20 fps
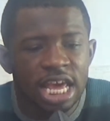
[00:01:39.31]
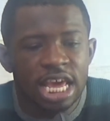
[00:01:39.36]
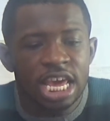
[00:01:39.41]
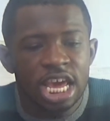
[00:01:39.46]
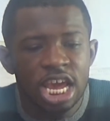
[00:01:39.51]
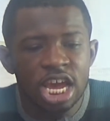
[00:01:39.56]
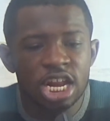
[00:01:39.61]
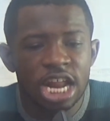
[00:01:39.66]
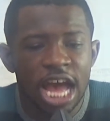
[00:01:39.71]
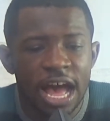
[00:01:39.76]

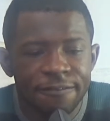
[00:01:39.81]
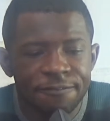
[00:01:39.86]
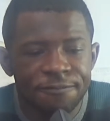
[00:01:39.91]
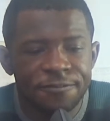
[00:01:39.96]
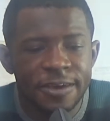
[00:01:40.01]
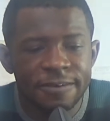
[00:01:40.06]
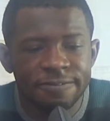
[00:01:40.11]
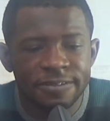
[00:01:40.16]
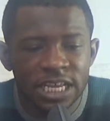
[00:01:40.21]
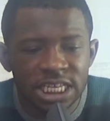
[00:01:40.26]
in a
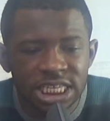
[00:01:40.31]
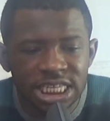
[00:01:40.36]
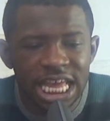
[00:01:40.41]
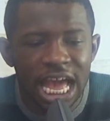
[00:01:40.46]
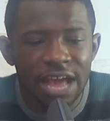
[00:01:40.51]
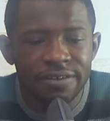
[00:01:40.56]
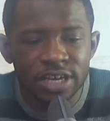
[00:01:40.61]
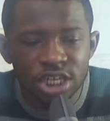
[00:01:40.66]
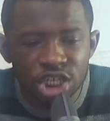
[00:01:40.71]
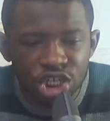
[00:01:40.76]

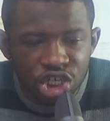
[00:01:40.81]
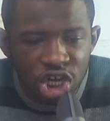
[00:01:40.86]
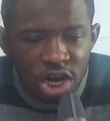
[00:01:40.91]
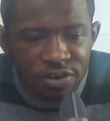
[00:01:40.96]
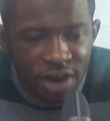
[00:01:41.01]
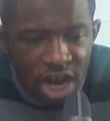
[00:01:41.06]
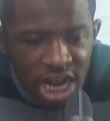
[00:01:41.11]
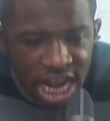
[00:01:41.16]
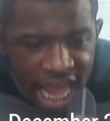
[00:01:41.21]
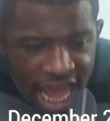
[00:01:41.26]
57
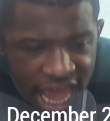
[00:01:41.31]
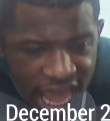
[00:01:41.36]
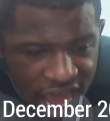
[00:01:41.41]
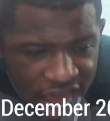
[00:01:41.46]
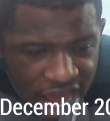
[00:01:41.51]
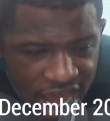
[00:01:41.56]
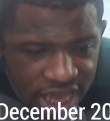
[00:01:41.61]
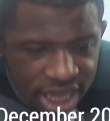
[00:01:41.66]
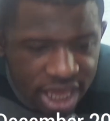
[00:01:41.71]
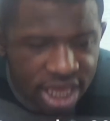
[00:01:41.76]

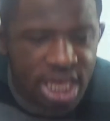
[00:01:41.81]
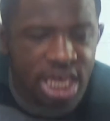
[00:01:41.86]
Chevrolet.